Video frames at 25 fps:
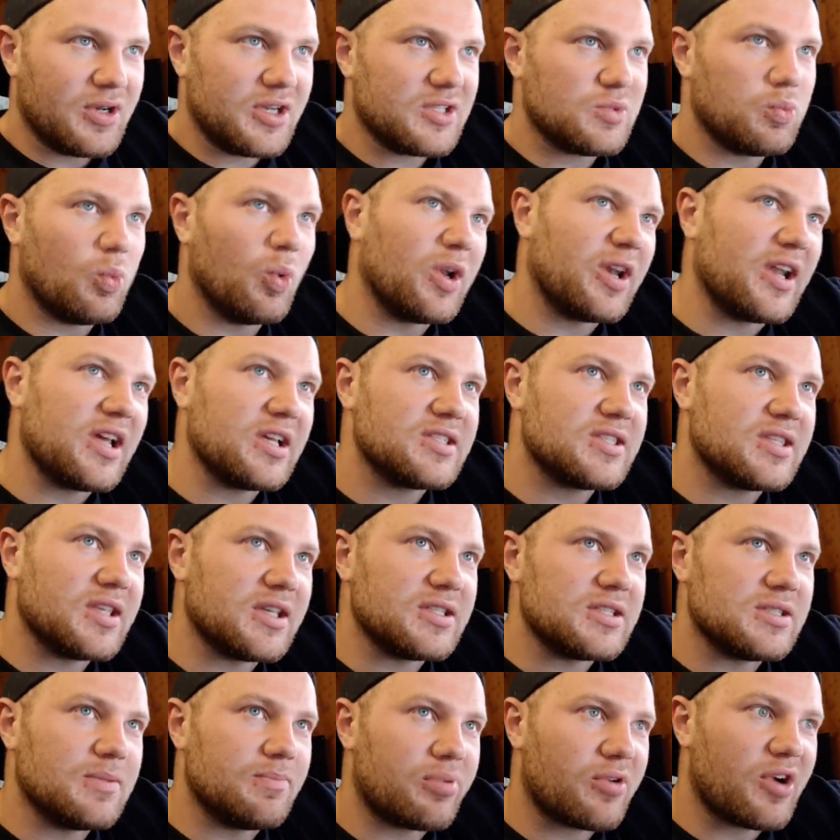It's one less
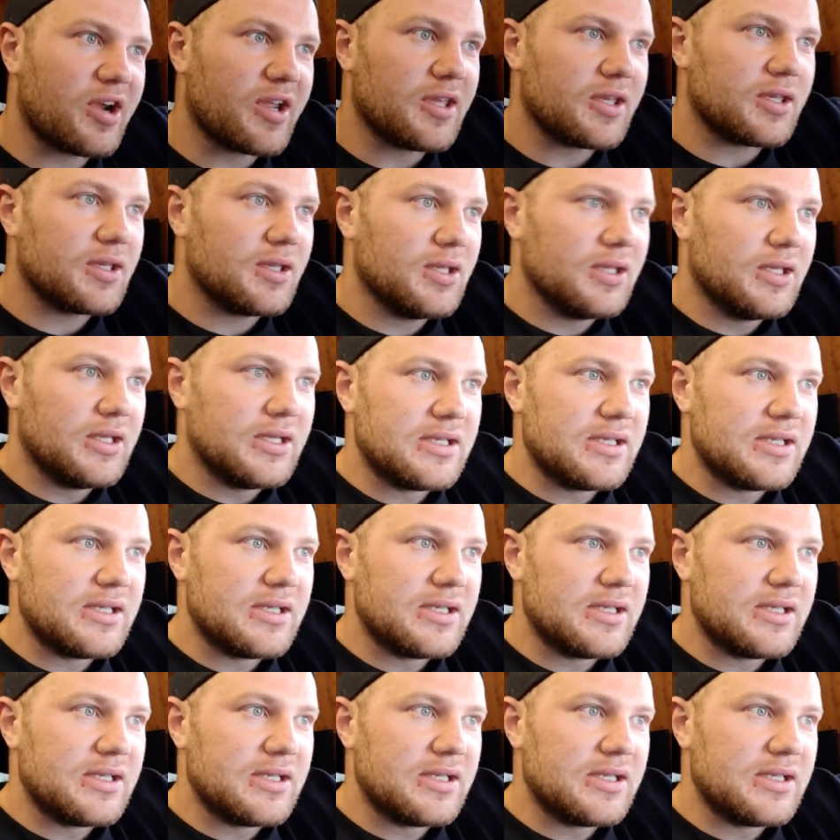thing to break.